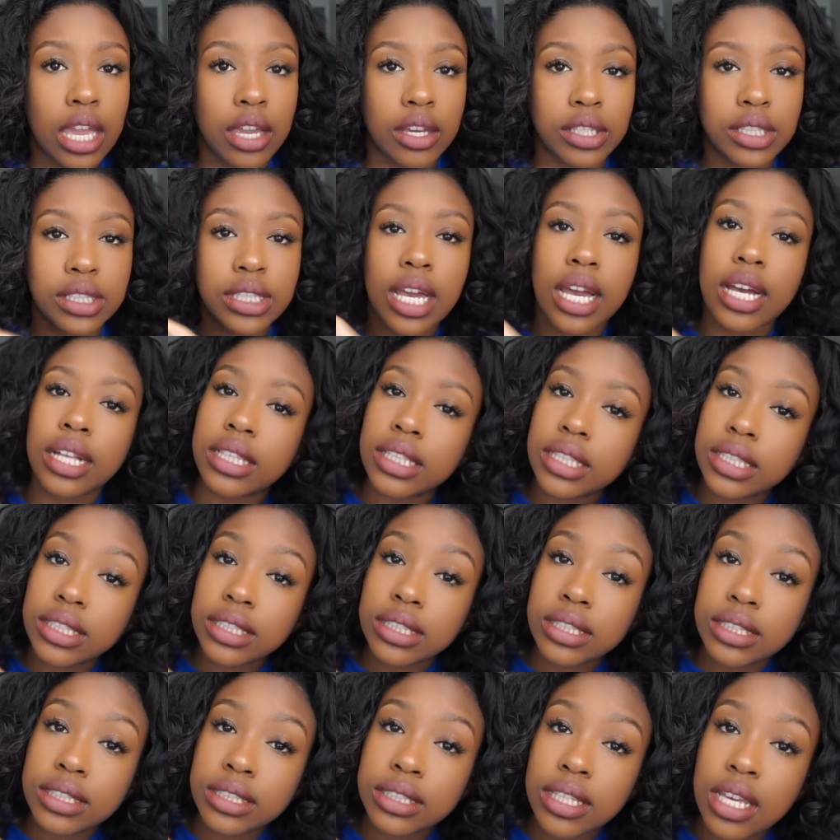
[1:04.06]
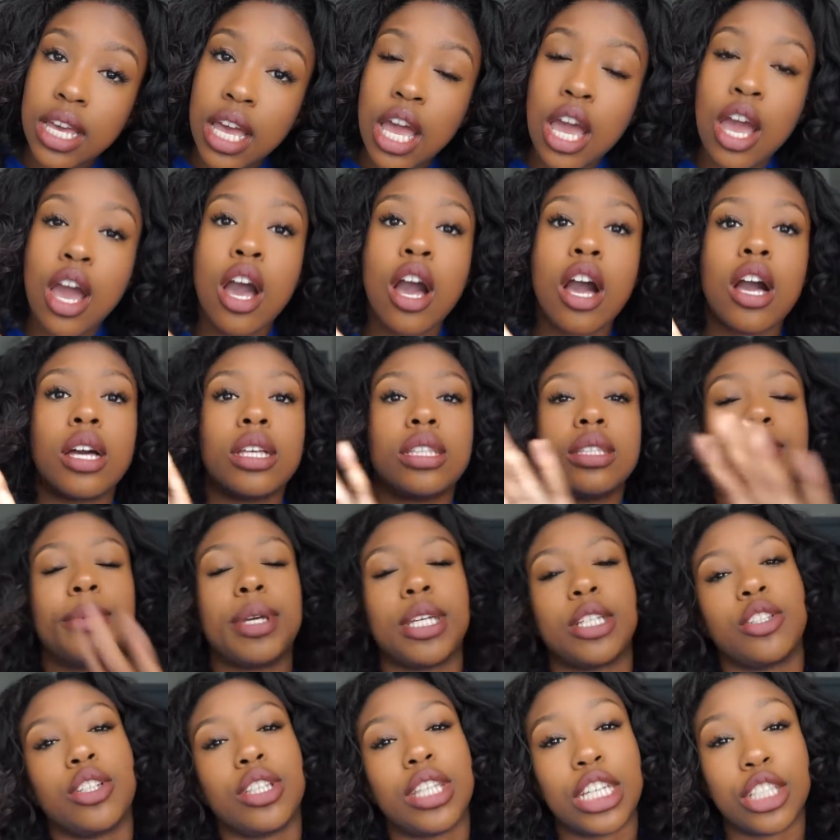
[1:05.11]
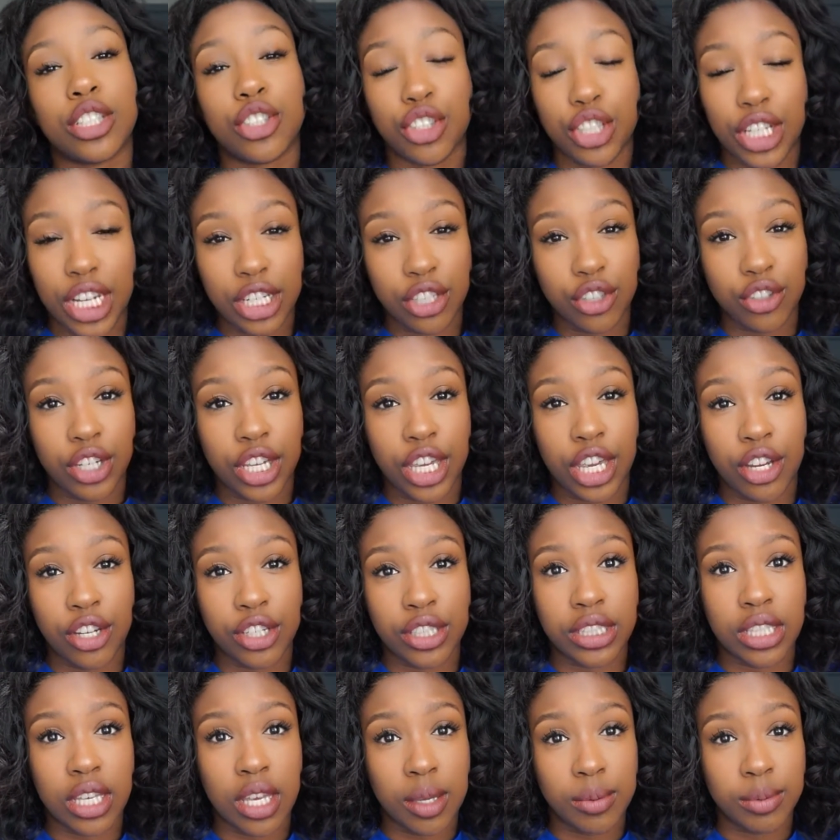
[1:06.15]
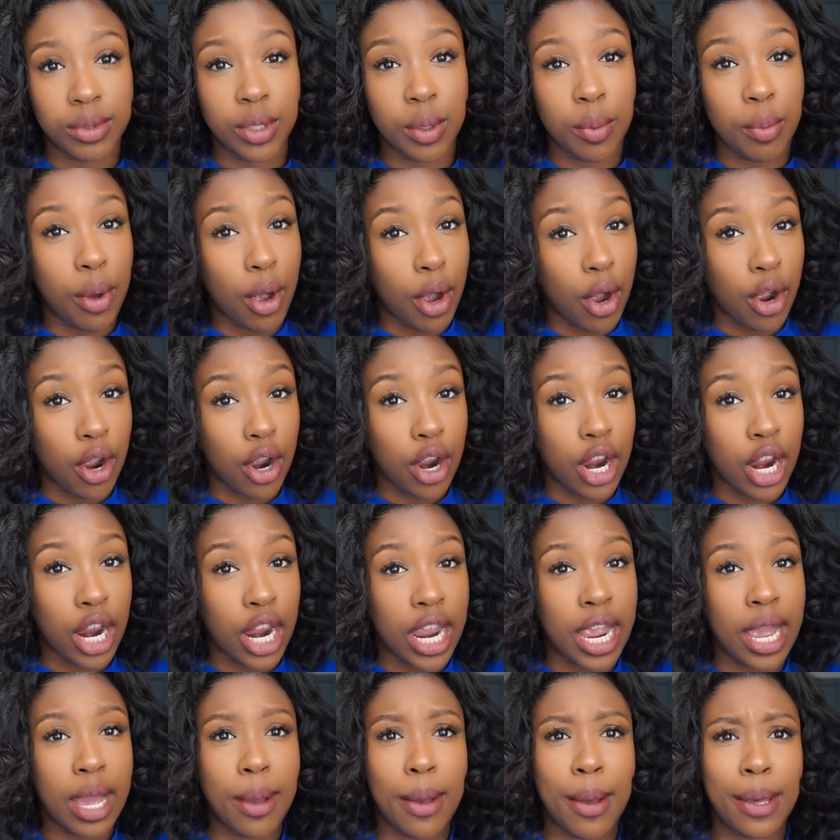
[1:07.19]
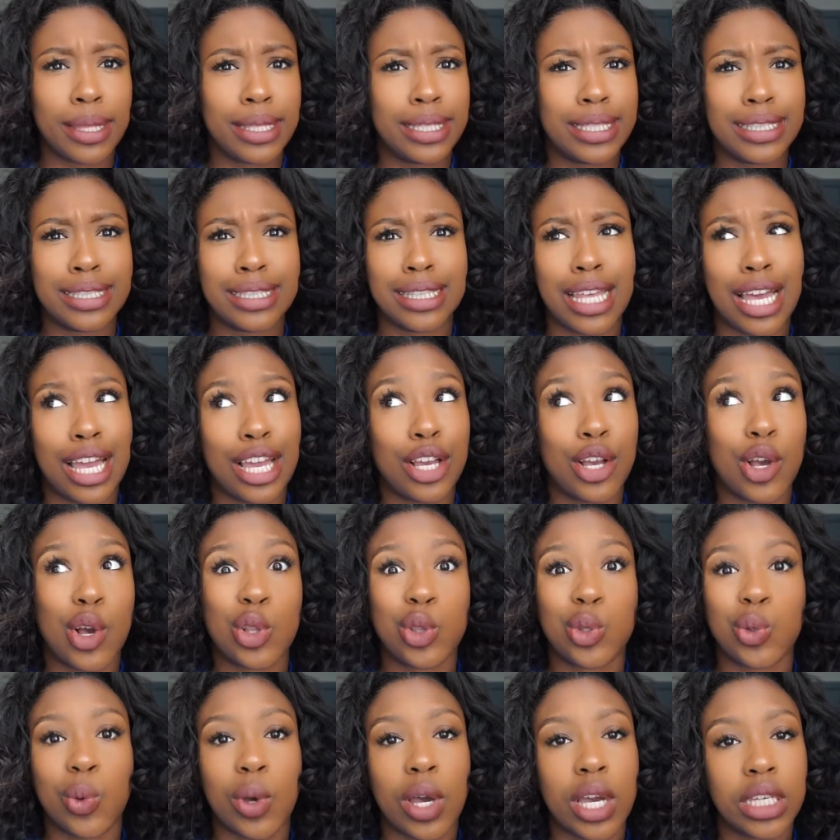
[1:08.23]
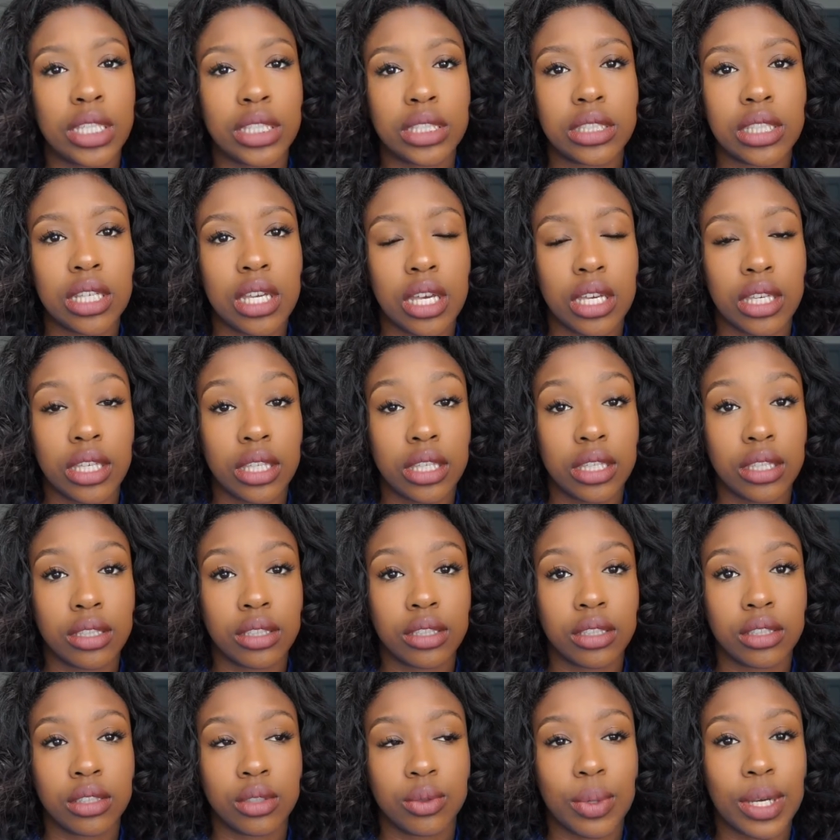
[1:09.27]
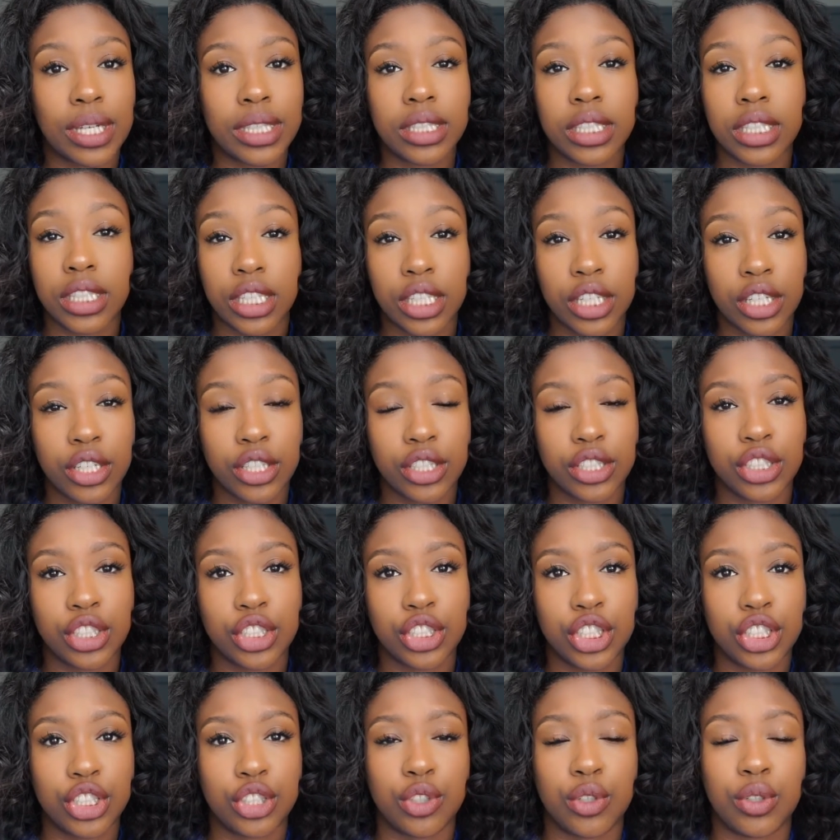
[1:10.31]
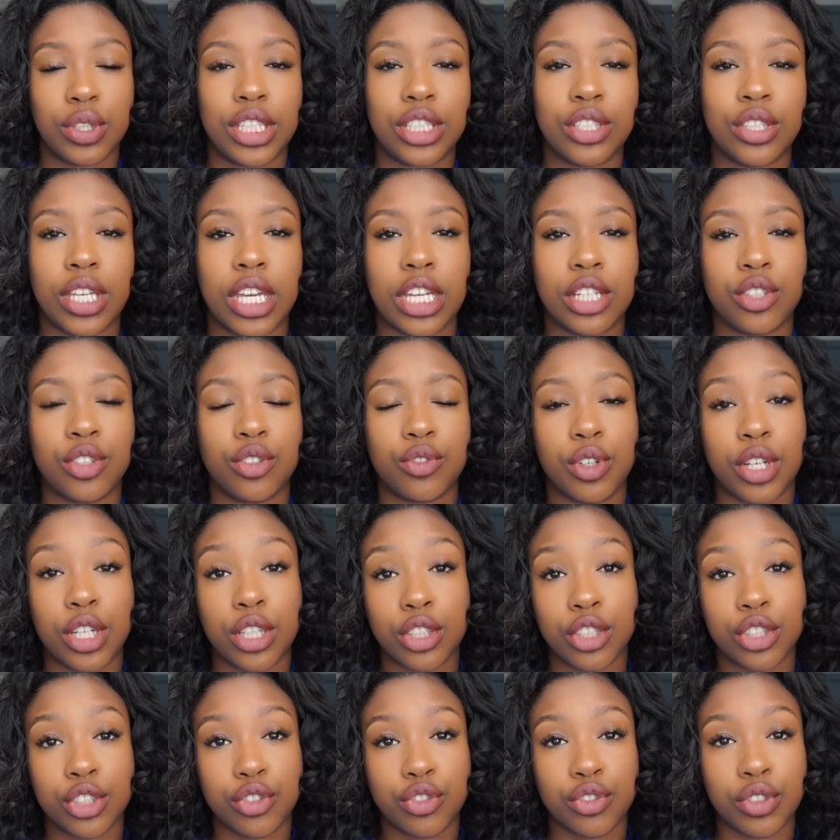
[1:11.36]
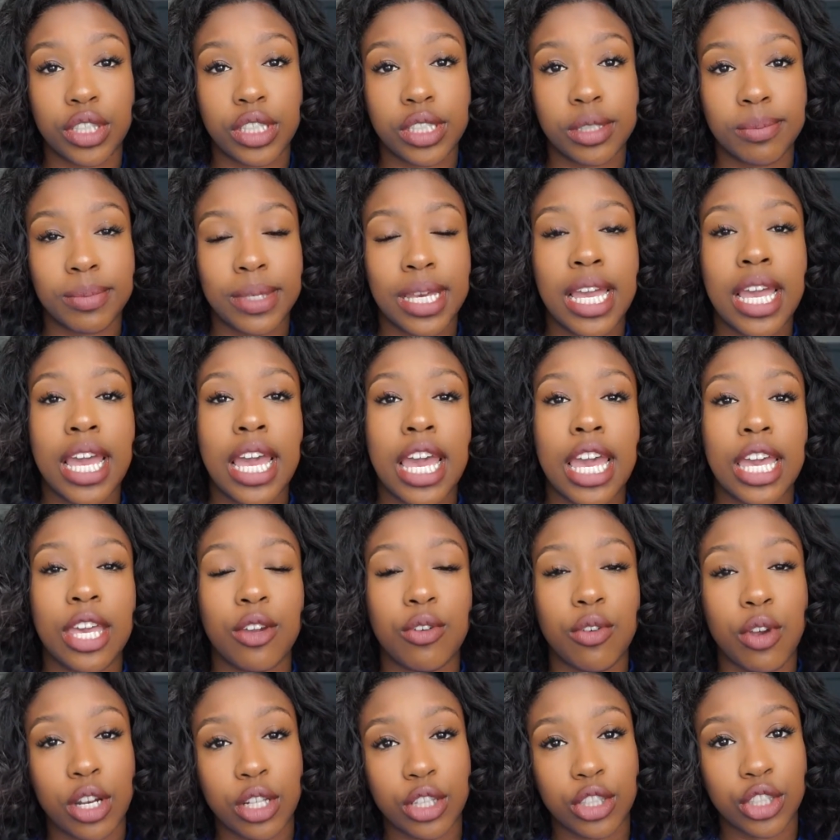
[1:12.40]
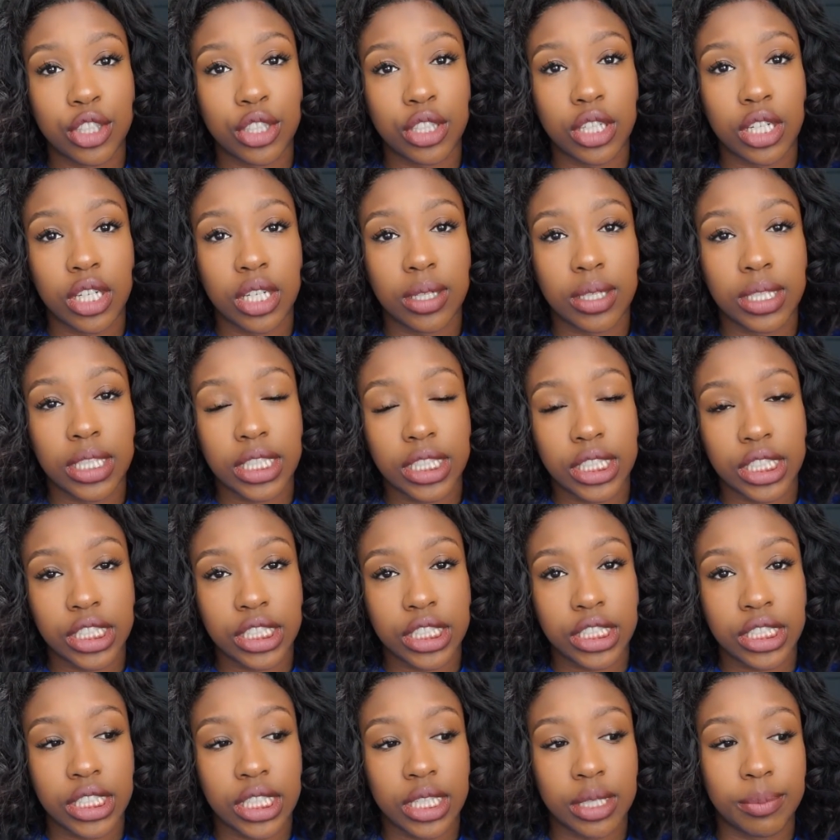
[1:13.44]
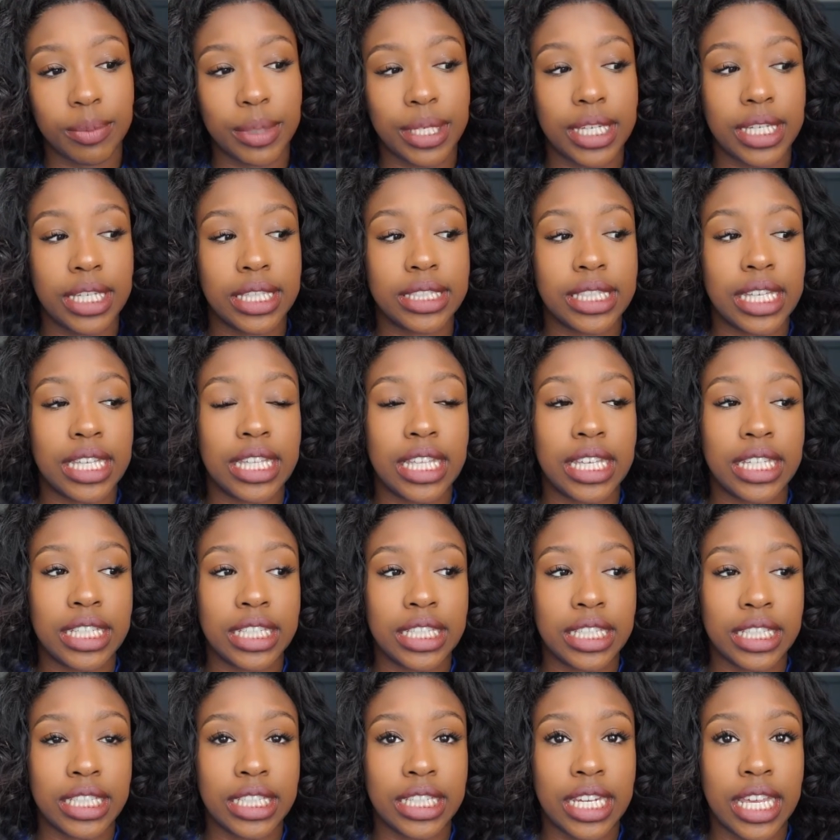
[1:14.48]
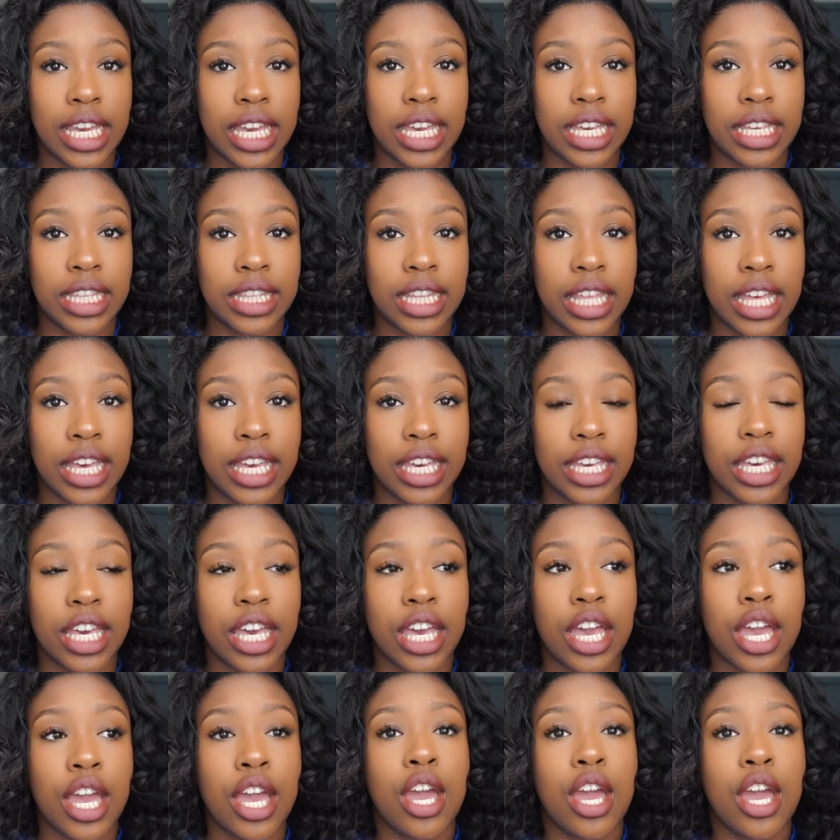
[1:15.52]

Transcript: hairstylist to make sure that your natural hair is up to par at least like twice a year, to just know that you get your regular trim and your regular conditioning, because at the end of the day, like,